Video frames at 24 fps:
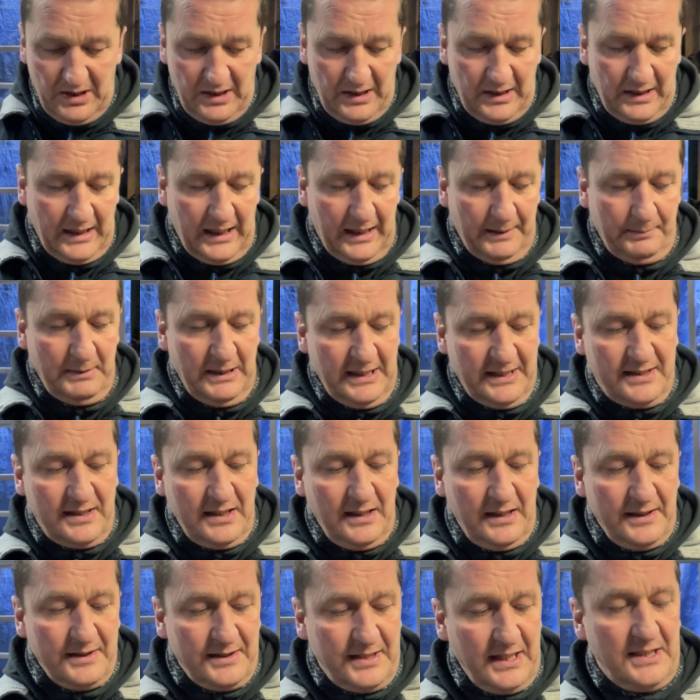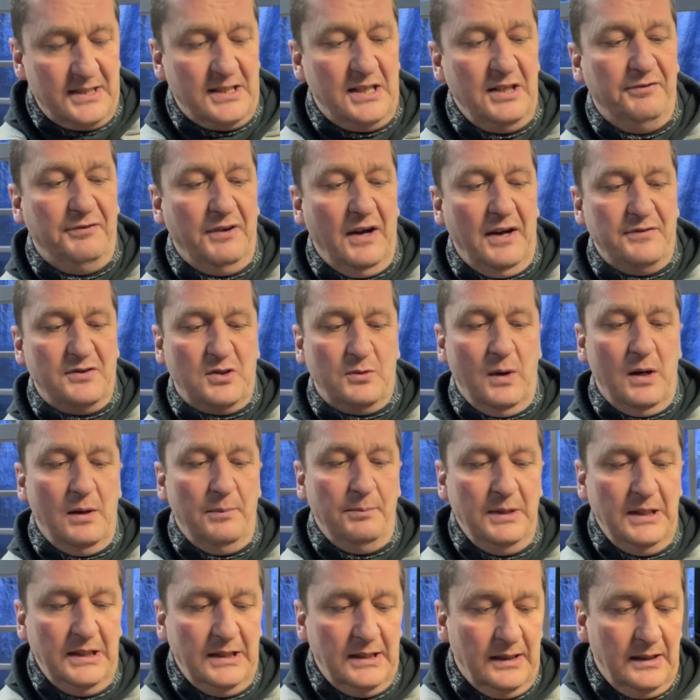That means 65 square
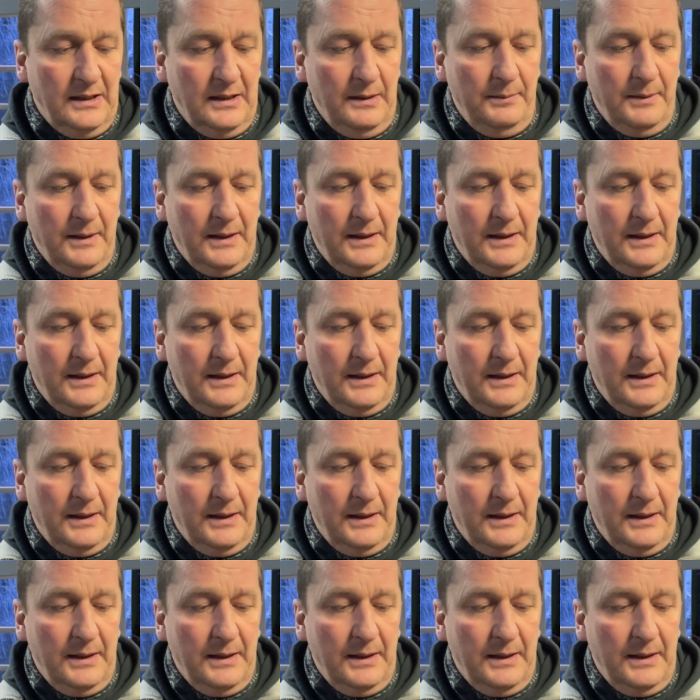meter